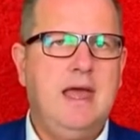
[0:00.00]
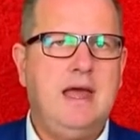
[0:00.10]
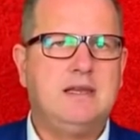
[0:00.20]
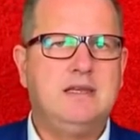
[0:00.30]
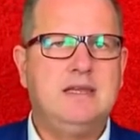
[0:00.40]

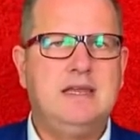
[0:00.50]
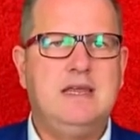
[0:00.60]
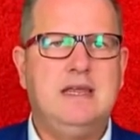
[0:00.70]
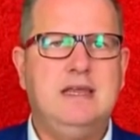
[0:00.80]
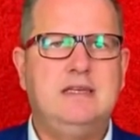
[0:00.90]
at an
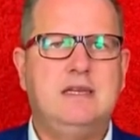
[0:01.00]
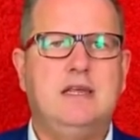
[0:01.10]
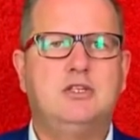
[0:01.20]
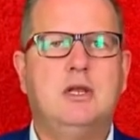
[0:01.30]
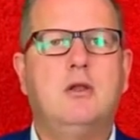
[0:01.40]

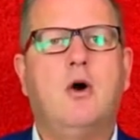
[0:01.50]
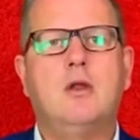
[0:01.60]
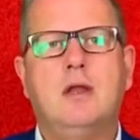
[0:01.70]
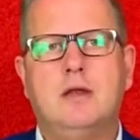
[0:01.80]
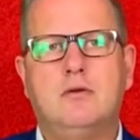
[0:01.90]
international
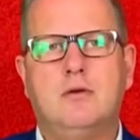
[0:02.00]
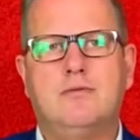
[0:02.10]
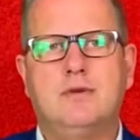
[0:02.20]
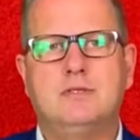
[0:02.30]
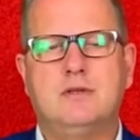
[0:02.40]
online
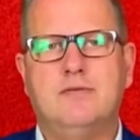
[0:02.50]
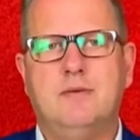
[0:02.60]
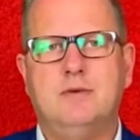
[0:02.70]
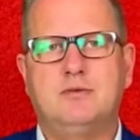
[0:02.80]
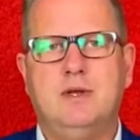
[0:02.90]
conference on
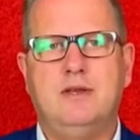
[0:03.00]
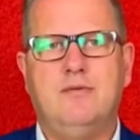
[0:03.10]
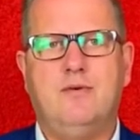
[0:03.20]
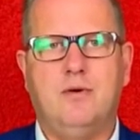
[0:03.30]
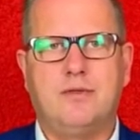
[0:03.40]
November
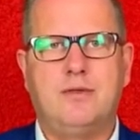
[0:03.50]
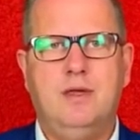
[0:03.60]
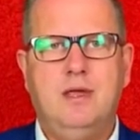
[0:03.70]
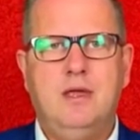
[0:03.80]
24th.